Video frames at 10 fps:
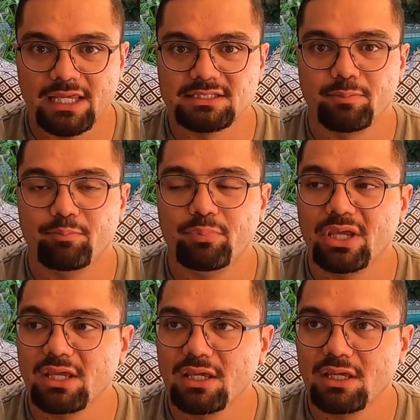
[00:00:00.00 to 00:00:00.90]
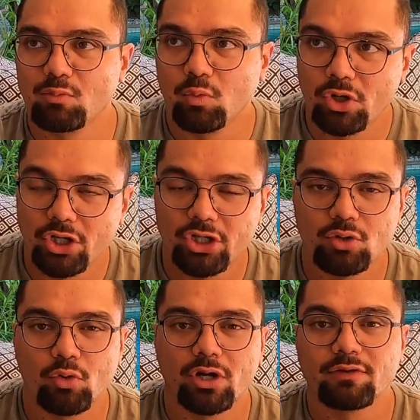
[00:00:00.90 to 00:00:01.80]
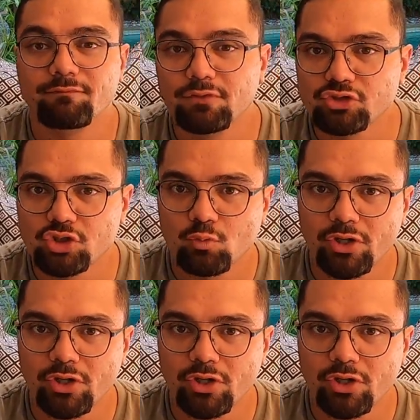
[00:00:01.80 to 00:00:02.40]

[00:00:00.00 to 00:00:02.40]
is a big word or a confusing